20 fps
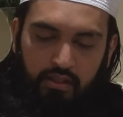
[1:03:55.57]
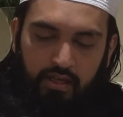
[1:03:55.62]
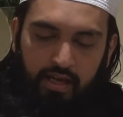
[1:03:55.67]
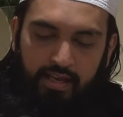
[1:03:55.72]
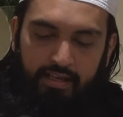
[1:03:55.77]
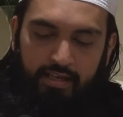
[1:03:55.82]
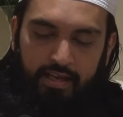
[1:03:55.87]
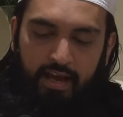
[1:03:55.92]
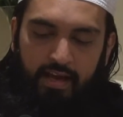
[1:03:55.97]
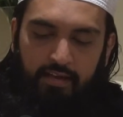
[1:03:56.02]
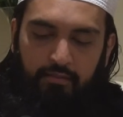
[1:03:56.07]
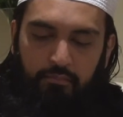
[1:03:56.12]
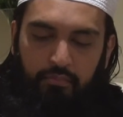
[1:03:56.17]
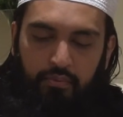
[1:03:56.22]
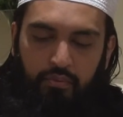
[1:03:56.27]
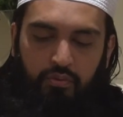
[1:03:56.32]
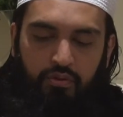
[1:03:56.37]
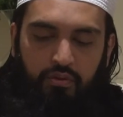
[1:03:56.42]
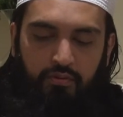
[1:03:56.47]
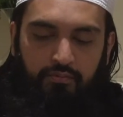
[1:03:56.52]
and he had
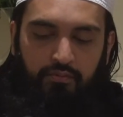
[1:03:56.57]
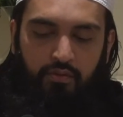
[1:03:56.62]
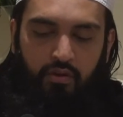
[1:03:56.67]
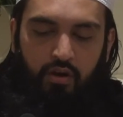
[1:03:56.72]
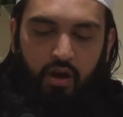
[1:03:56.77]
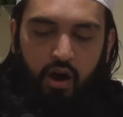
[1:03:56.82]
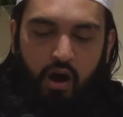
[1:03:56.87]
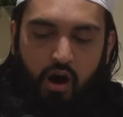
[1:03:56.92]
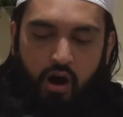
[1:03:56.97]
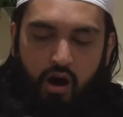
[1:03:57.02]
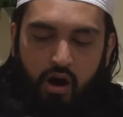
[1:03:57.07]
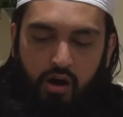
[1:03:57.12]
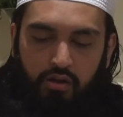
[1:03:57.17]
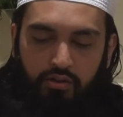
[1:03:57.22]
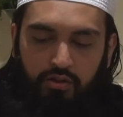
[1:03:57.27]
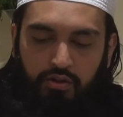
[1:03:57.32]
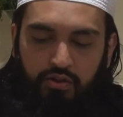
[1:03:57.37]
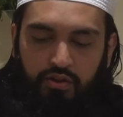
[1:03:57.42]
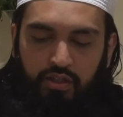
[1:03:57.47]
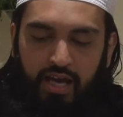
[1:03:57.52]
beautiful
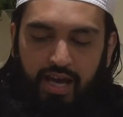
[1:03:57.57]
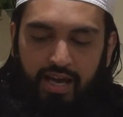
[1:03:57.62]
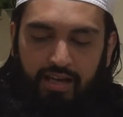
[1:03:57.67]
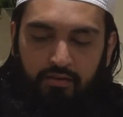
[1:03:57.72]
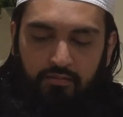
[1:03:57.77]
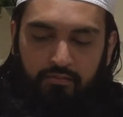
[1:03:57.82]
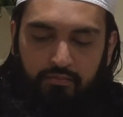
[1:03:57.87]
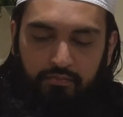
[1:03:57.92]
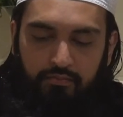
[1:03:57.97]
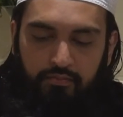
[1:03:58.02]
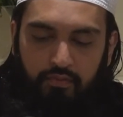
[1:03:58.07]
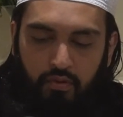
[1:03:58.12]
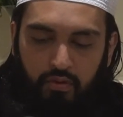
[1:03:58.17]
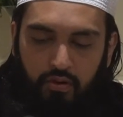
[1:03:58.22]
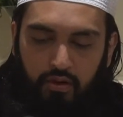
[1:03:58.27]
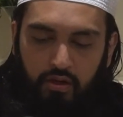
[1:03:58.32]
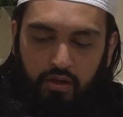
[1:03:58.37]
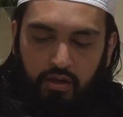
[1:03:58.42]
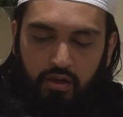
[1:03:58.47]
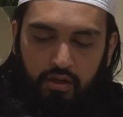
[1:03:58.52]
arched and
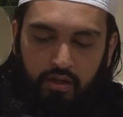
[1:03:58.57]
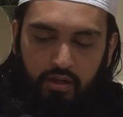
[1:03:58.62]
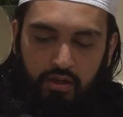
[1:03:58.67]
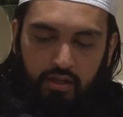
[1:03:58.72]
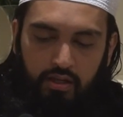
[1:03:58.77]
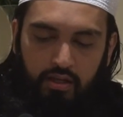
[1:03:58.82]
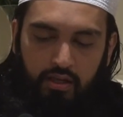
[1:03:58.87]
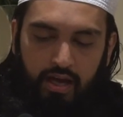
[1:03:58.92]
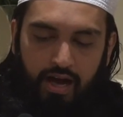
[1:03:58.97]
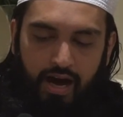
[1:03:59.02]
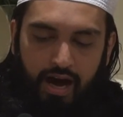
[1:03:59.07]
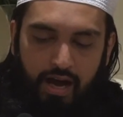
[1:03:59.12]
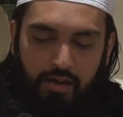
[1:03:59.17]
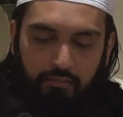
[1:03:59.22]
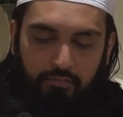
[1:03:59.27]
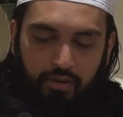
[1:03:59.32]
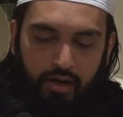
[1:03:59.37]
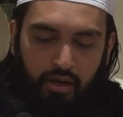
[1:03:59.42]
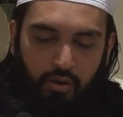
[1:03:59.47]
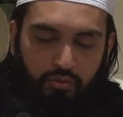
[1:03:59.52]
full
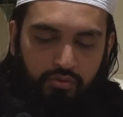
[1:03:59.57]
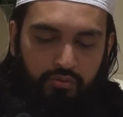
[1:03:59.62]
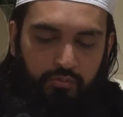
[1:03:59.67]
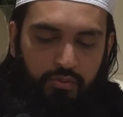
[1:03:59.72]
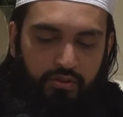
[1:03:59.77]
eyebrows